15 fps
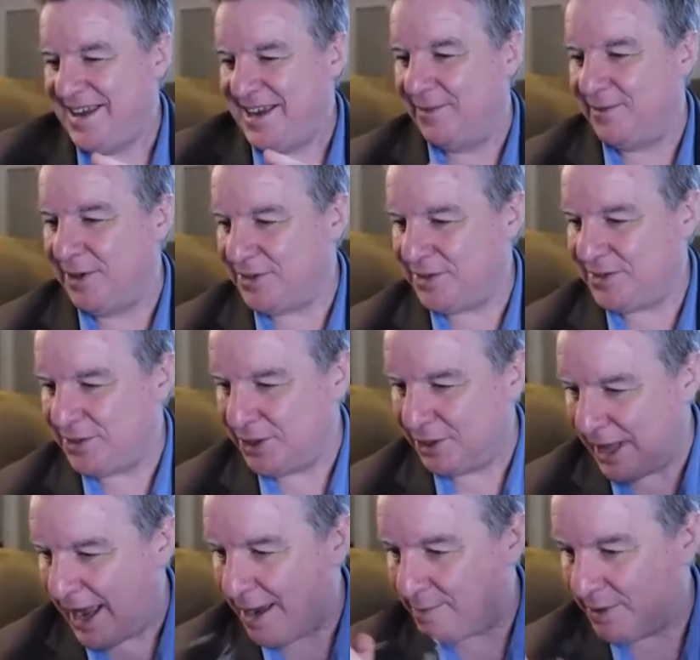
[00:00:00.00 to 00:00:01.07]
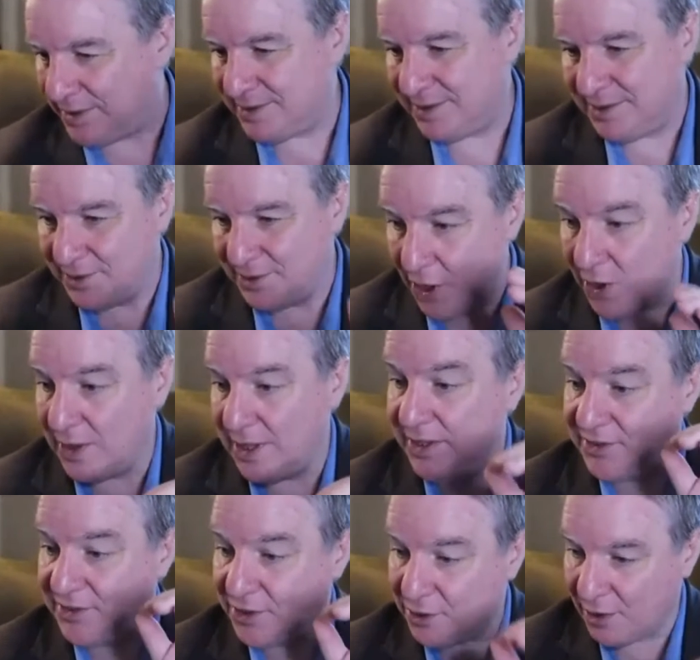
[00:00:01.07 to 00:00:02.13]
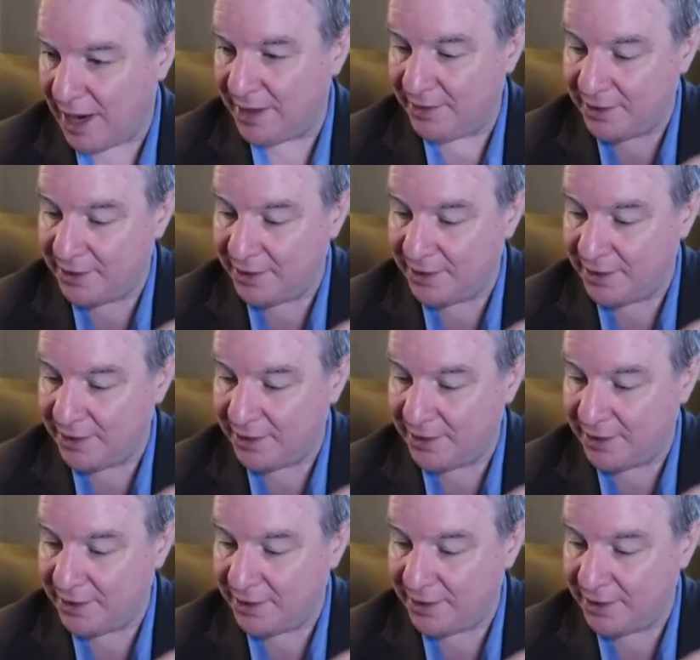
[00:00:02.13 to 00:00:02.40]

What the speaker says: If it still happened. No, it is a crime.